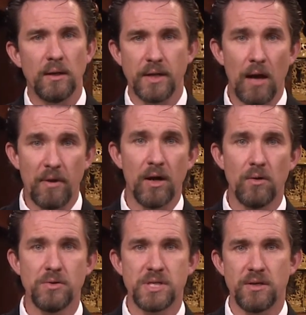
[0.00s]

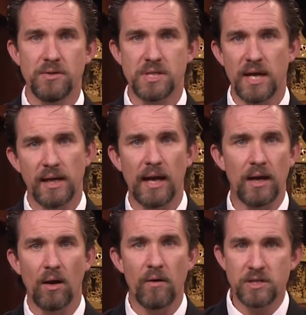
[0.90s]
Domino's and you say, I'd like
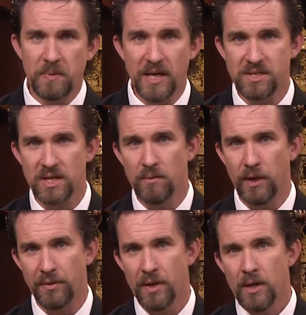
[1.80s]
a large pizza
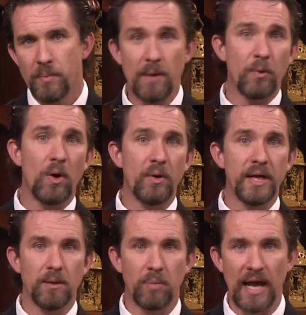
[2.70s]
with
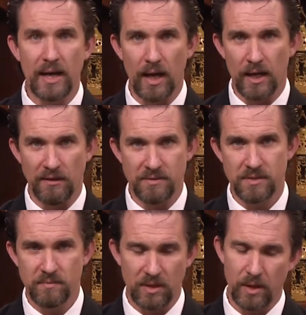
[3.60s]
pepperoni and black
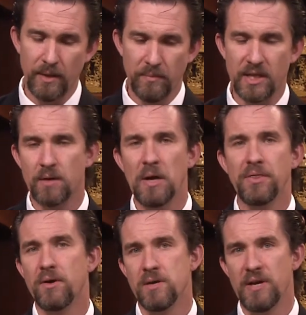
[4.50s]
olives. Okay, be there in
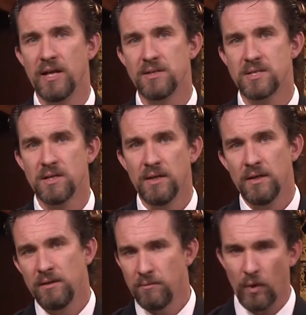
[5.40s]
about 30 minutes.
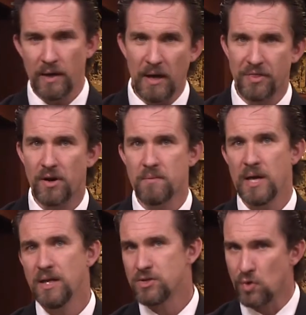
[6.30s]
You wait about 30
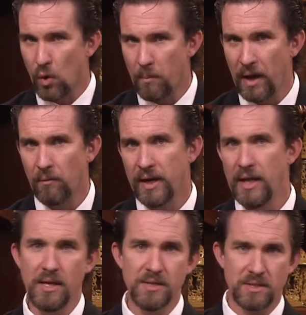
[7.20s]
minutes, doorbell
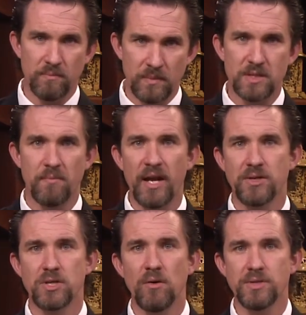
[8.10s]
rings, somebody
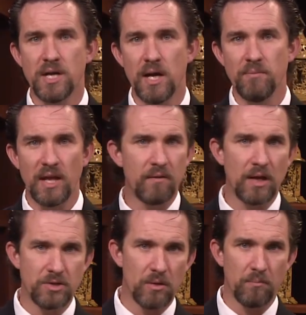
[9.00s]
shows up, they've
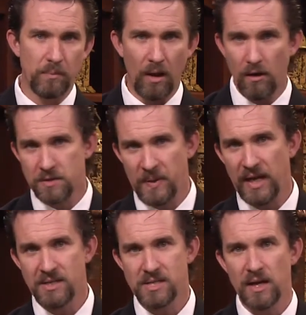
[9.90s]
got your large
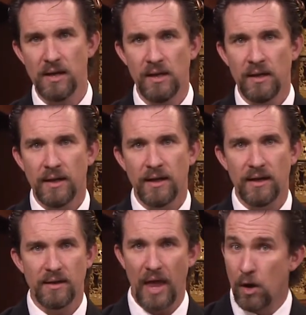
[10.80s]
pizza,
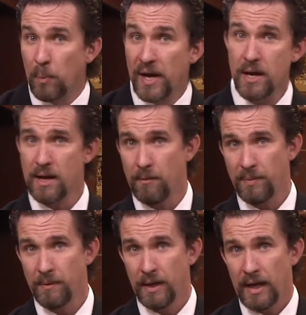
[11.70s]
they open it up.
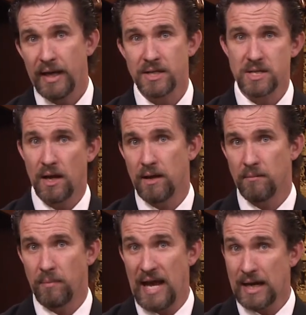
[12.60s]
And it's
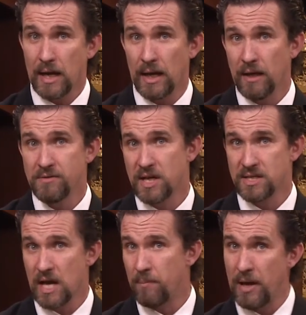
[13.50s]
got black olives and
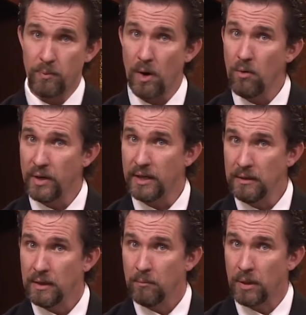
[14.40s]
it's got pepperoni,
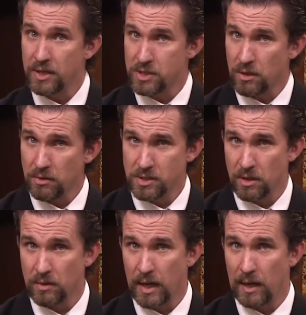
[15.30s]
but it's
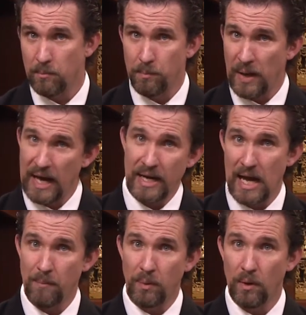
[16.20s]
also got
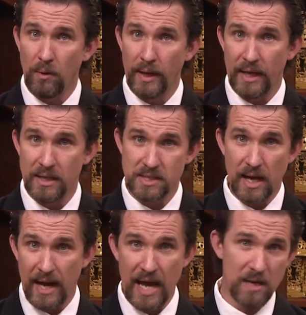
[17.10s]
pineapple and it's
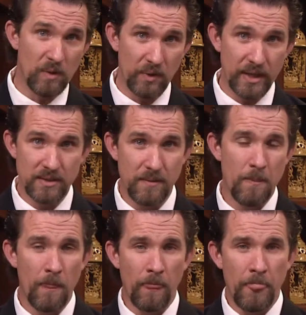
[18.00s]
got ham on it.
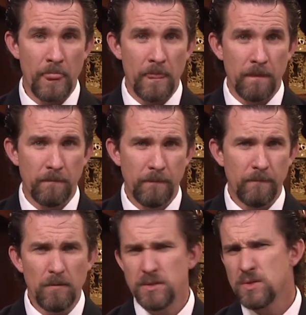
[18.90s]

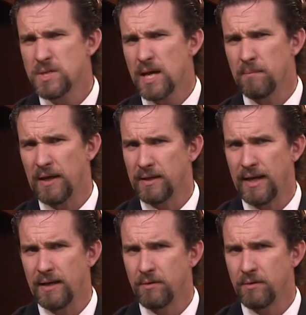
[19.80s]
What would you say about that?